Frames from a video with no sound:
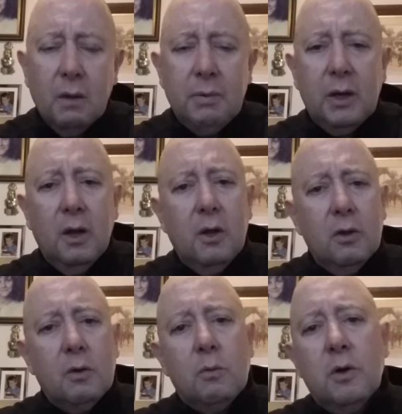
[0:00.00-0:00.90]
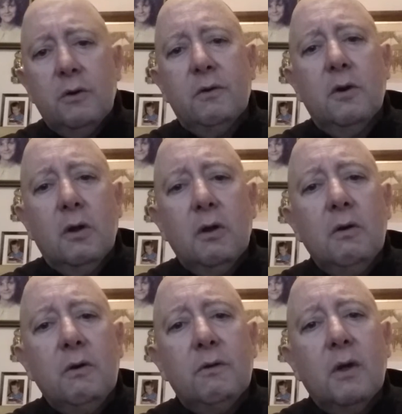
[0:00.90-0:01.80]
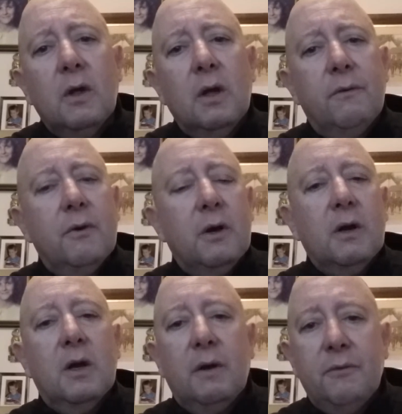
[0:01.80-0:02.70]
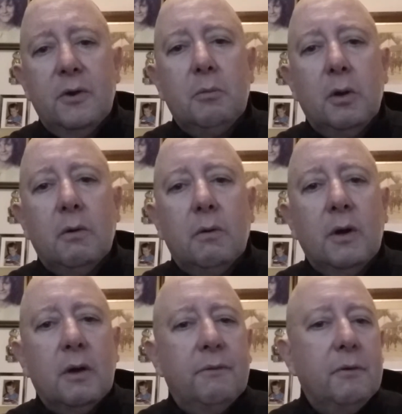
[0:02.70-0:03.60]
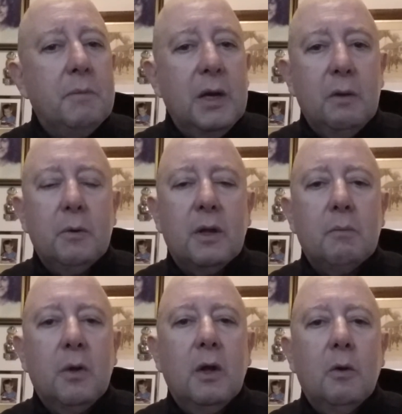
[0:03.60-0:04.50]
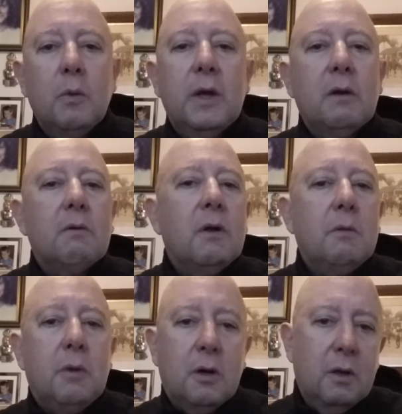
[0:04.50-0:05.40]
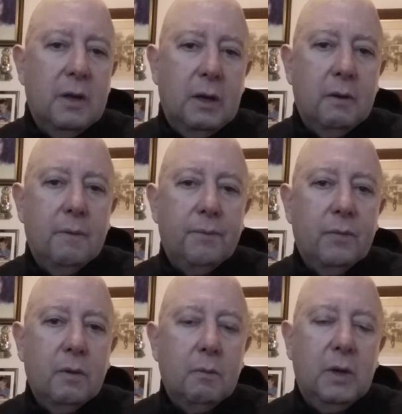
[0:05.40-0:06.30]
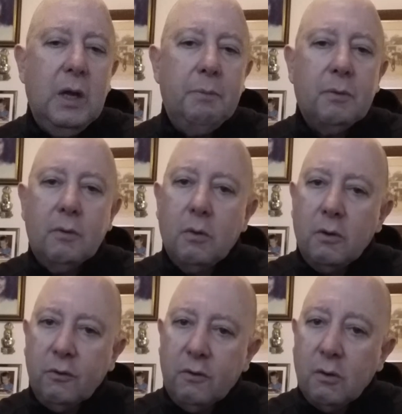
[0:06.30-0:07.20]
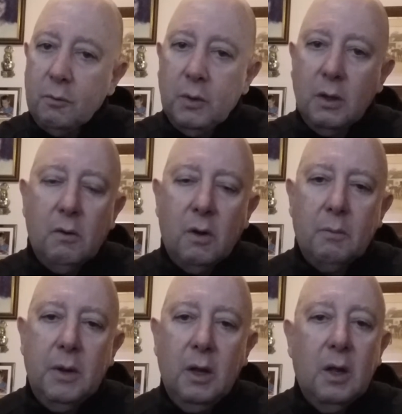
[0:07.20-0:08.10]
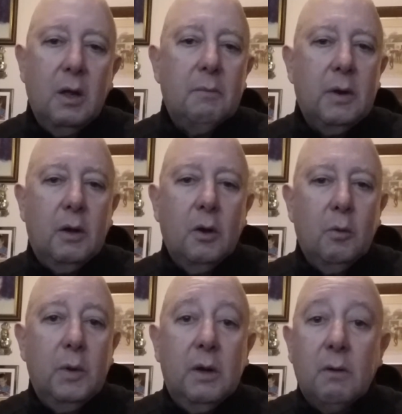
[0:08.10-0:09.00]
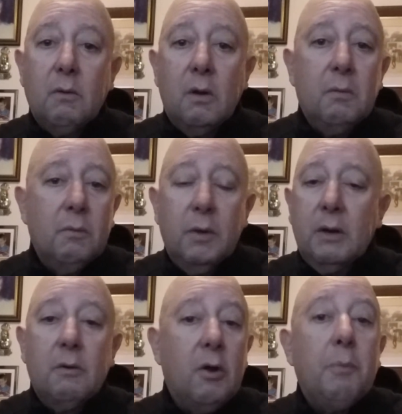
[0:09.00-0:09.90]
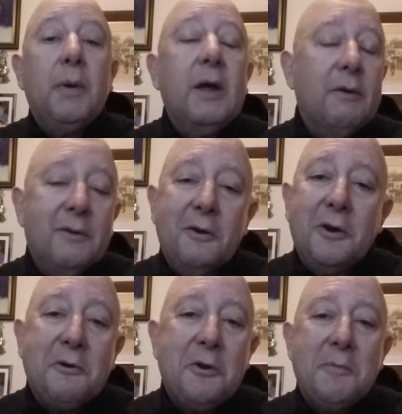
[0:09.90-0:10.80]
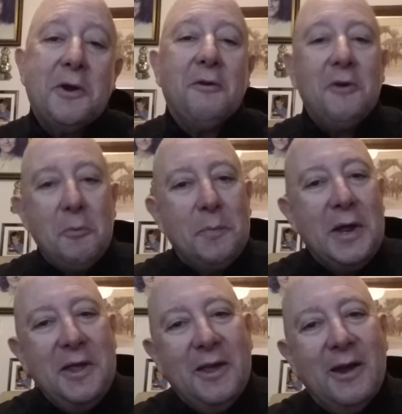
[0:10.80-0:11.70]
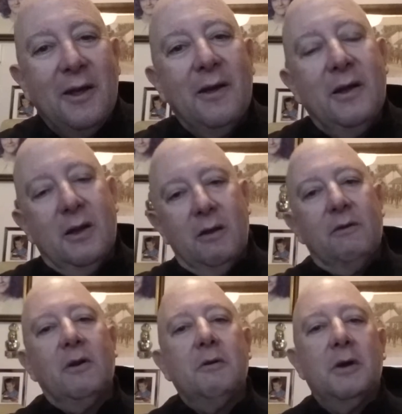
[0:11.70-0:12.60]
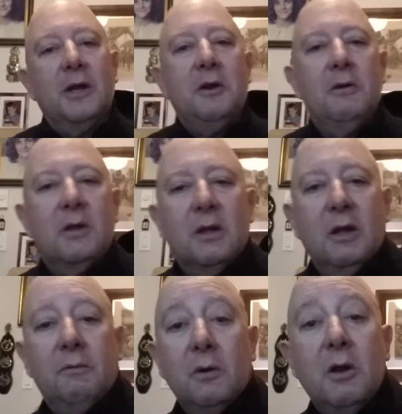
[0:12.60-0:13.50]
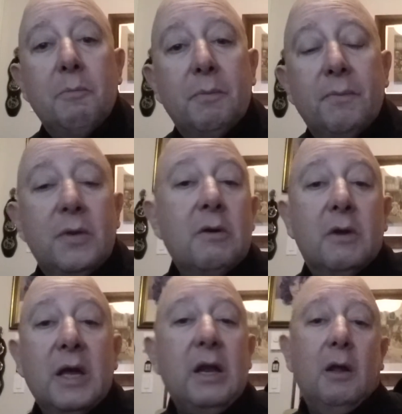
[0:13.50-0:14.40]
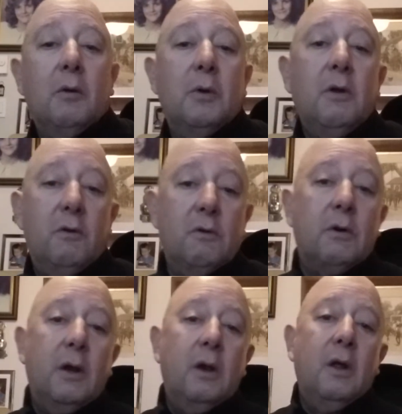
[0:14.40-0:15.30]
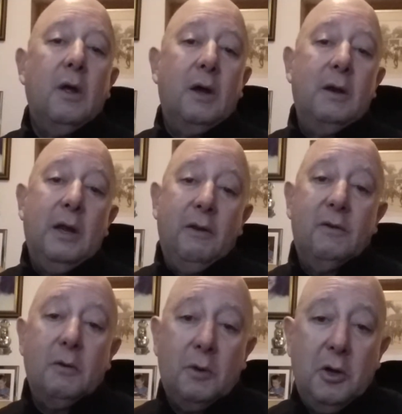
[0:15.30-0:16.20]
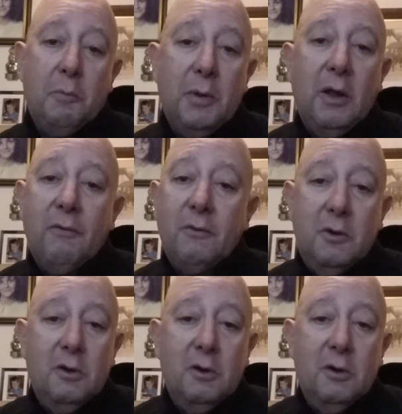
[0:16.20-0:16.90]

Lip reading: But the words to use, if you're uncomfortable or not familiar with them, we can role model that. We keep the call short when you call me, but we can role play. Sorry, not role model. Role play that, and I can show you how to do that. That's what you're getting when you join. I nearly said what you're paying for.